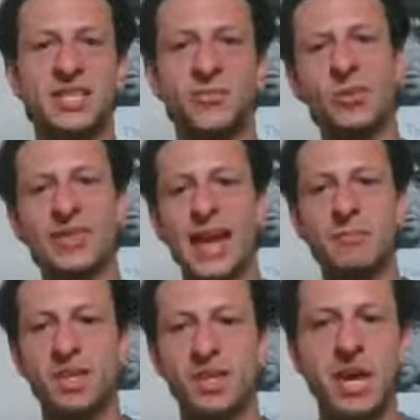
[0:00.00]
for
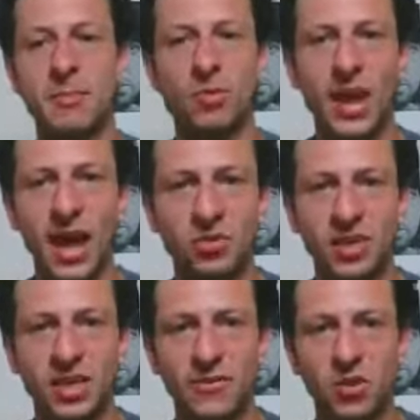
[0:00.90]
them to come around
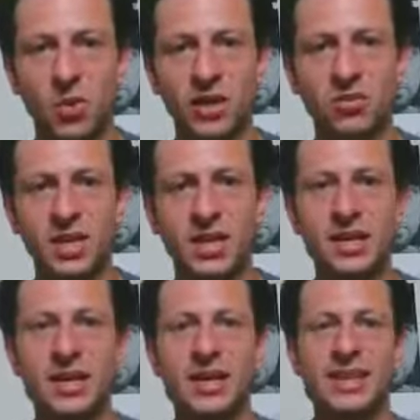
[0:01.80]
and give you what you need,
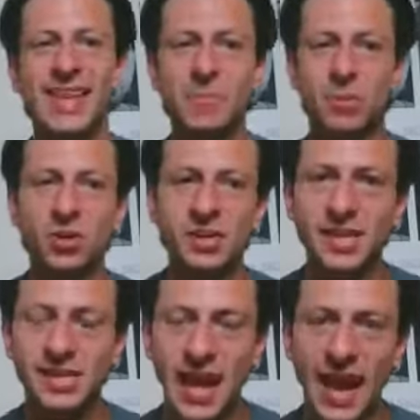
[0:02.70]
that person
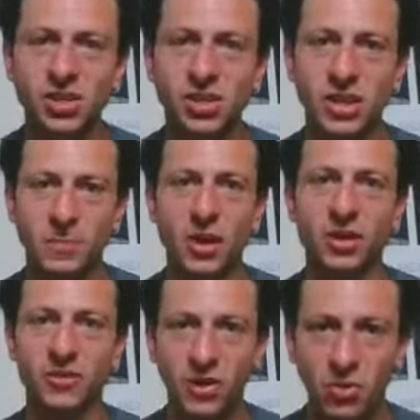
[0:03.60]
is actually a part
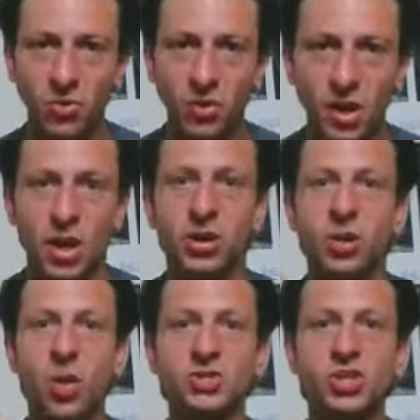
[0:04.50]
of you.
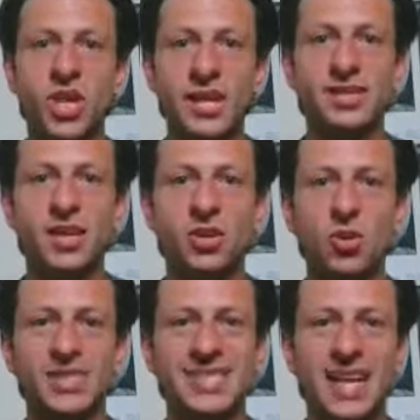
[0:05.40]
You are chasing
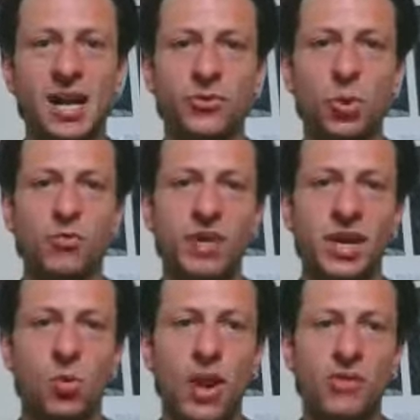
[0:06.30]
yourself. You are
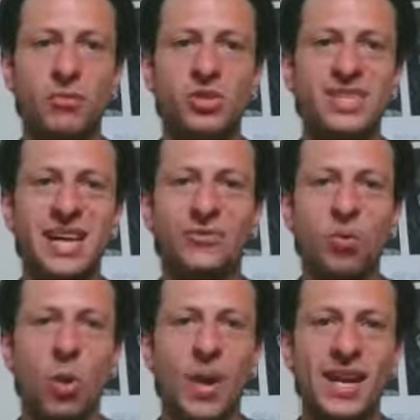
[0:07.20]
running away from yourself. You
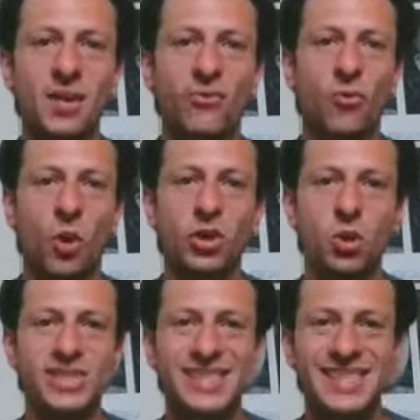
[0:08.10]
are waiting for
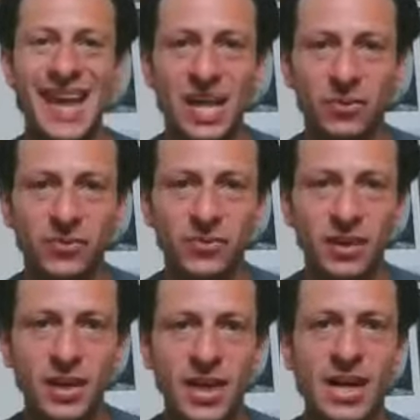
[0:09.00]
yourself.
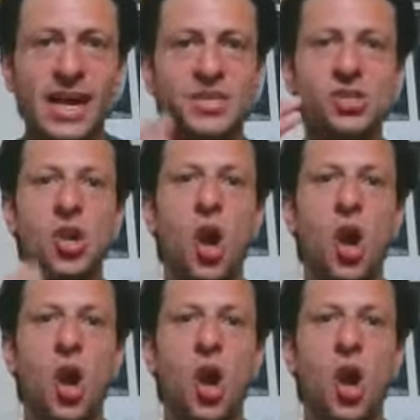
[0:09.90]
It's